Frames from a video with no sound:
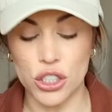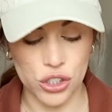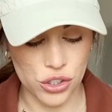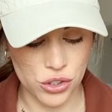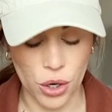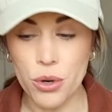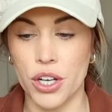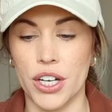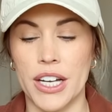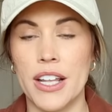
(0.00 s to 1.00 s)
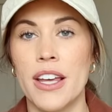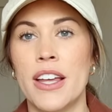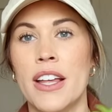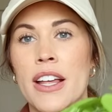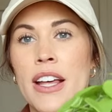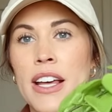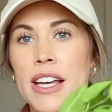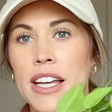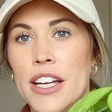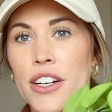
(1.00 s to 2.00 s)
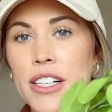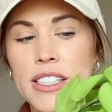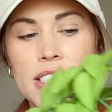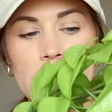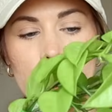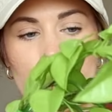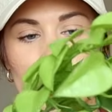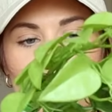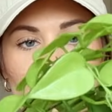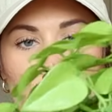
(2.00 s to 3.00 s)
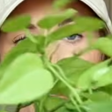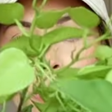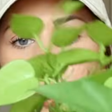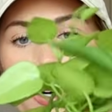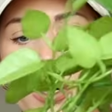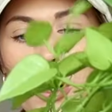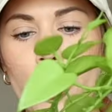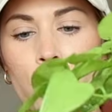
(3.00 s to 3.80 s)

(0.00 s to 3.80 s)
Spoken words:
so good. Here is this super